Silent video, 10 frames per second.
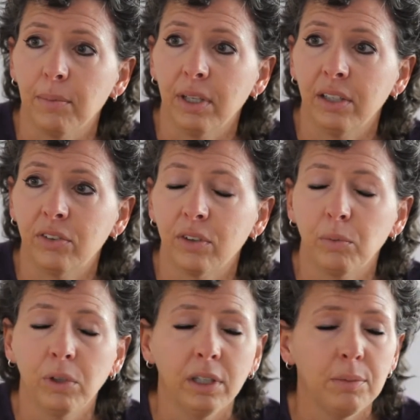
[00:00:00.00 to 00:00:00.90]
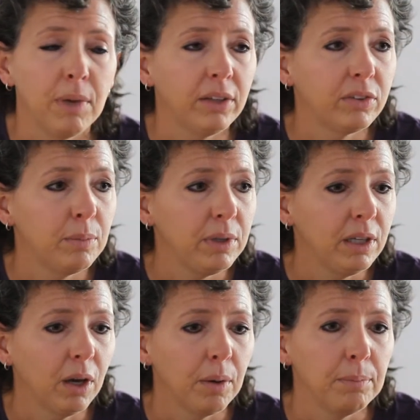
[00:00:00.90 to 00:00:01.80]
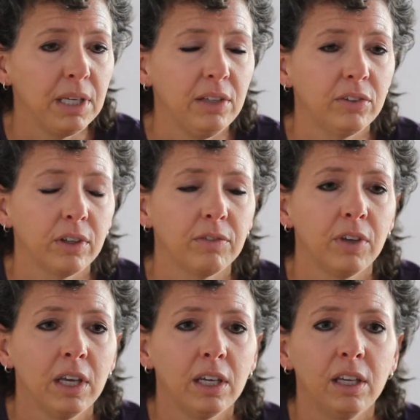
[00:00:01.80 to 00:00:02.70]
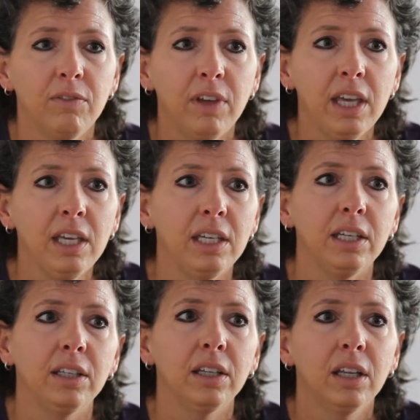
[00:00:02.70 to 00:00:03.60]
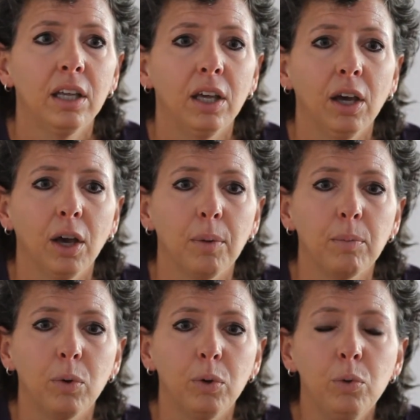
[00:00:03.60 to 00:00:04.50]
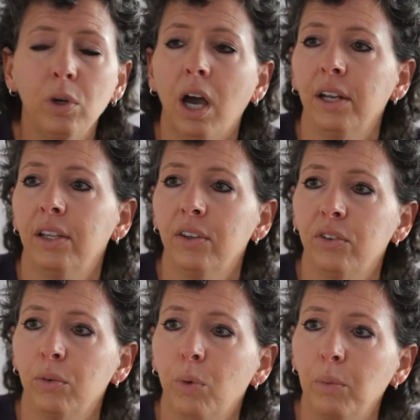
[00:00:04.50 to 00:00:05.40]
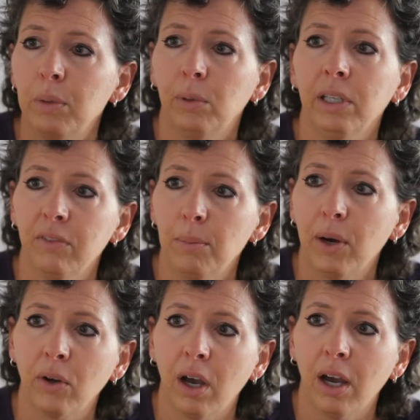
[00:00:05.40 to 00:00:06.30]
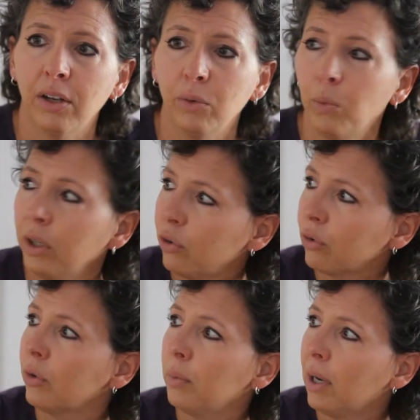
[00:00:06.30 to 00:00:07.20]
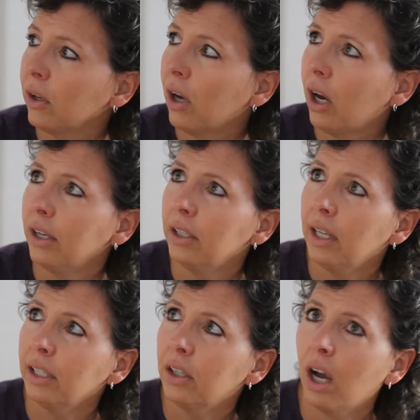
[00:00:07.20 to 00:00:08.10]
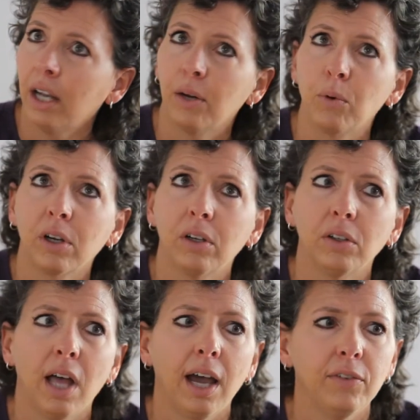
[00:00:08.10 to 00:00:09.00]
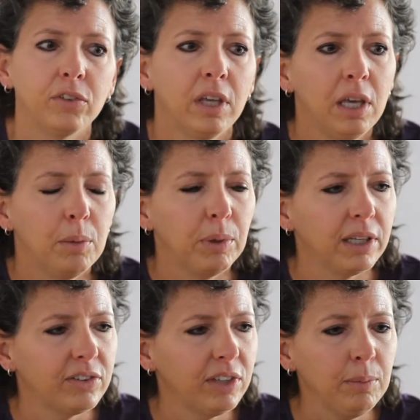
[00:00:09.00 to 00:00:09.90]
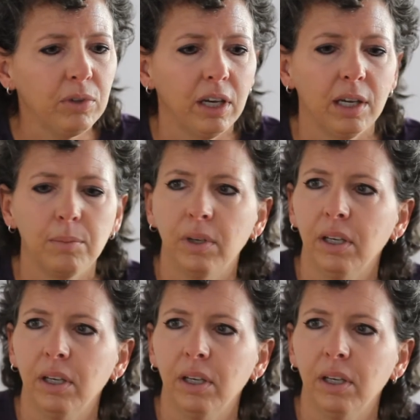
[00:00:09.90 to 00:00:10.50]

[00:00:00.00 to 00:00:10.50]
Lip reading: It's really meant to be a means of conveying who God is and what we believe about God and what is true about God and God at work in our lives, but at the same time